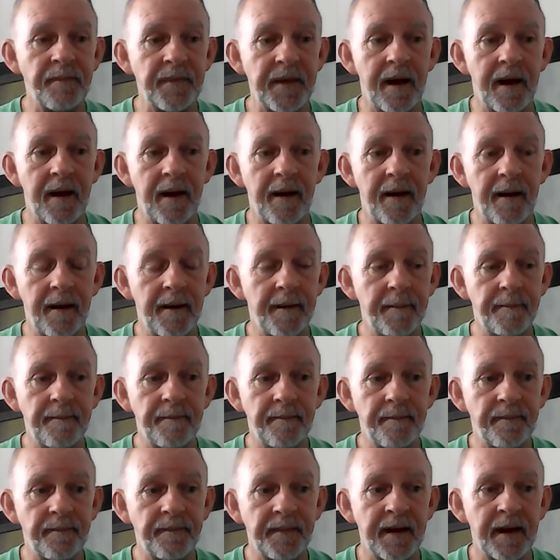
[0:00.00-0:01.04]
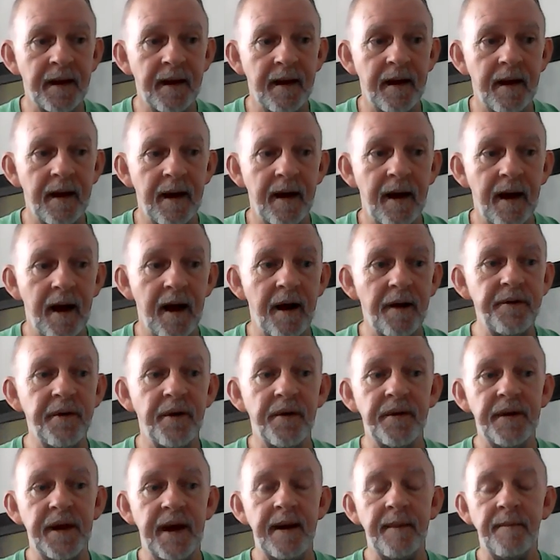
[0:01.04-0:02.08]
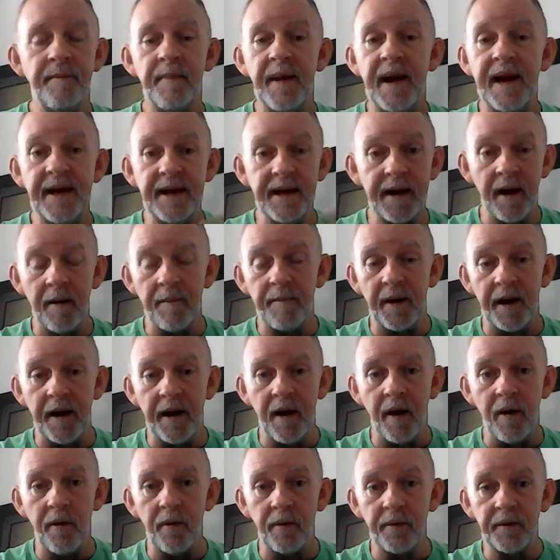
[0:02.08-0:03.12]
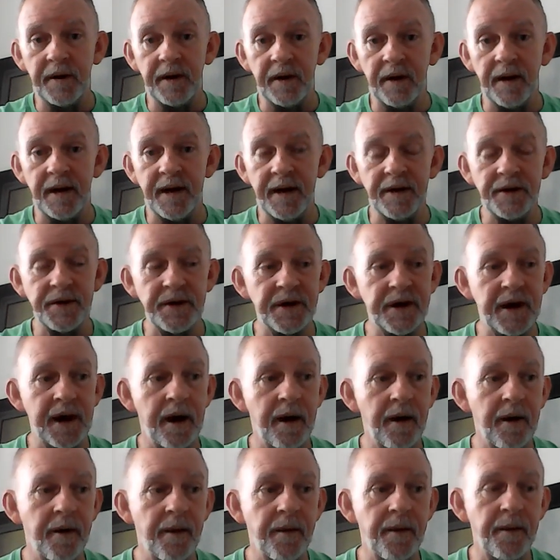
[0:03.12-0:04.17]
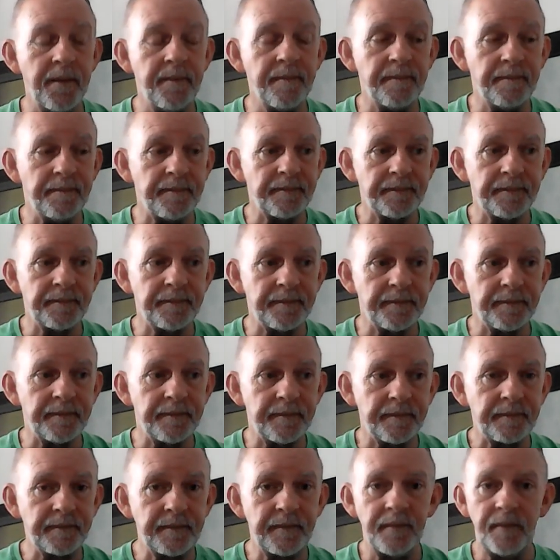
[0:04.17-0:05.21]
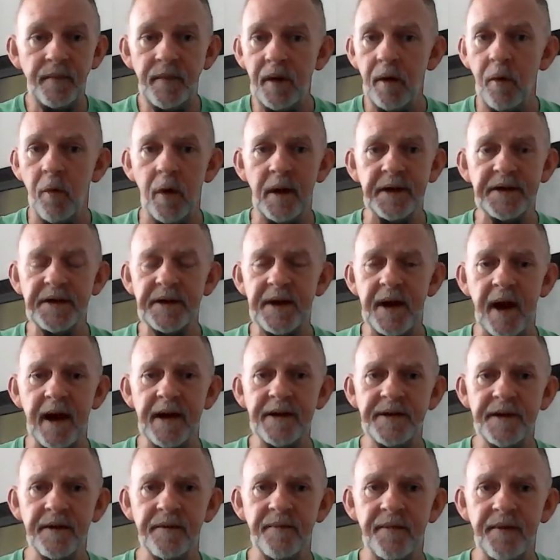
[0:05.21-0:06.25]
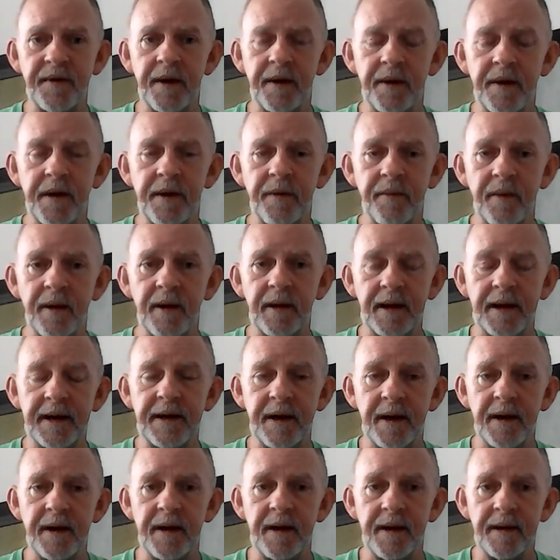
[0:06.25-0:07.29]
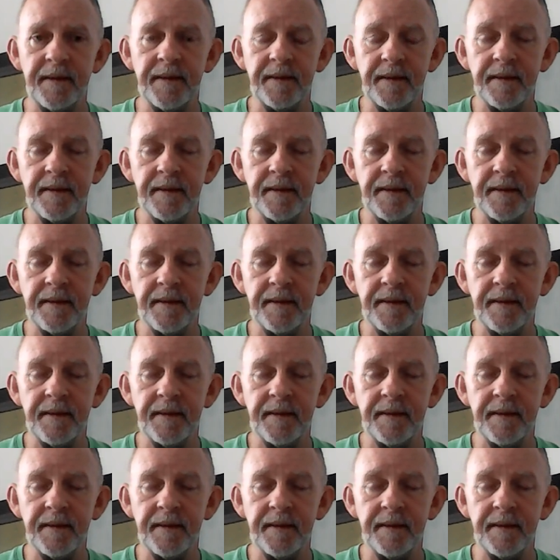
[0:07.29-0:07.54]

other than beating up an old Klitschko, what's Tyson Fury really done?